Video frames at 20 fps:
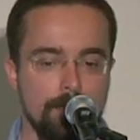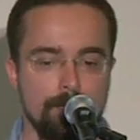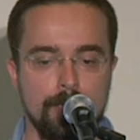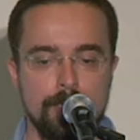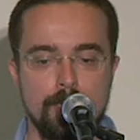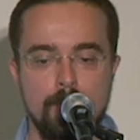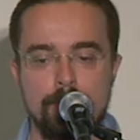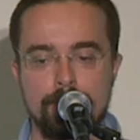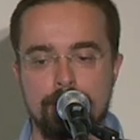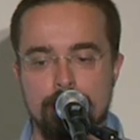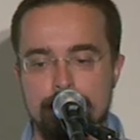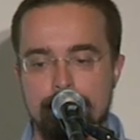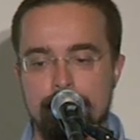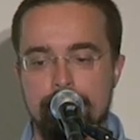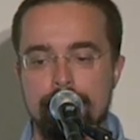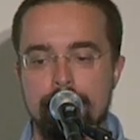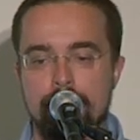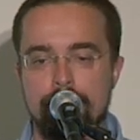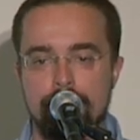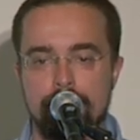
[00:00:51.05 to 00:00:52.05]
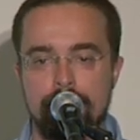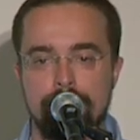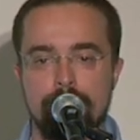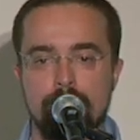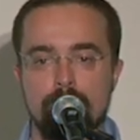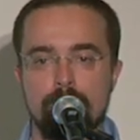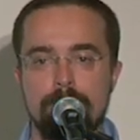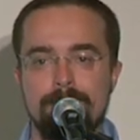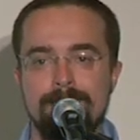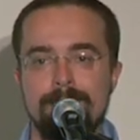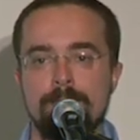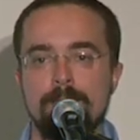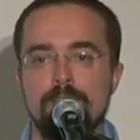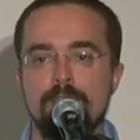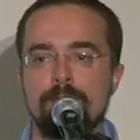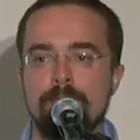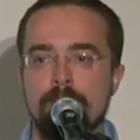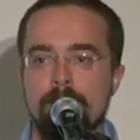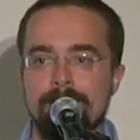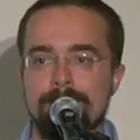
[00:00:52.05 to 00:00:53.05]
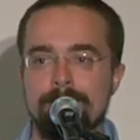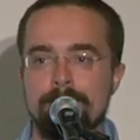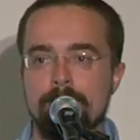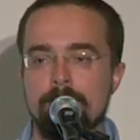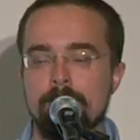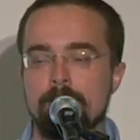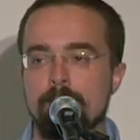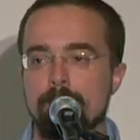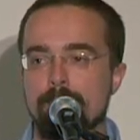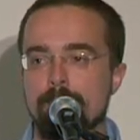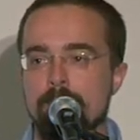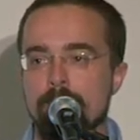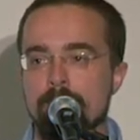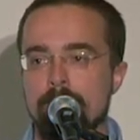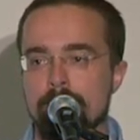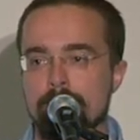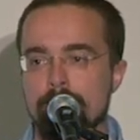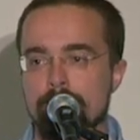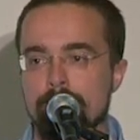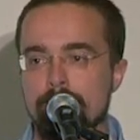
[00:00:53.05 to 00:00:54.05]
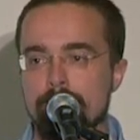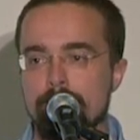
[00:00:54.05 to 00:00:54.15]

Pathologists can then review these image files in a computer,